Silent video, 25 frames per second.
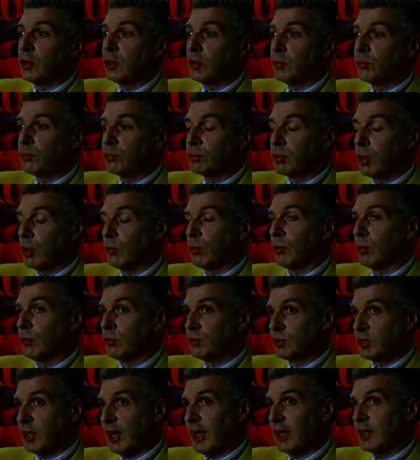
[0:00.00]
the
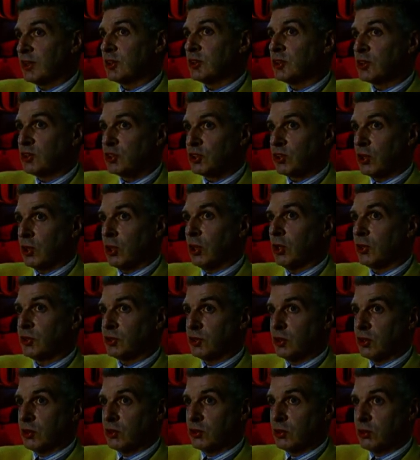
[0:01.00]
problems hadn't
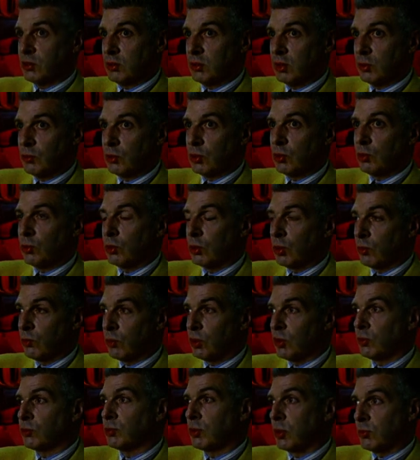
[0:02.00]
started. And we all know what
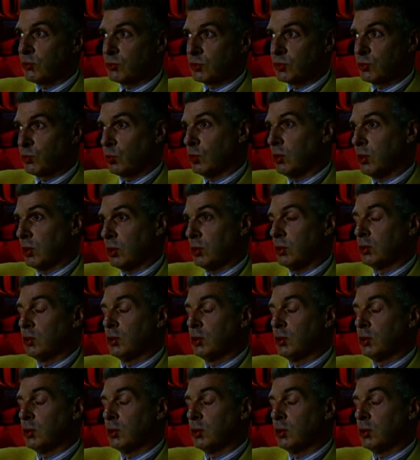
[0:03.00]
the problems were.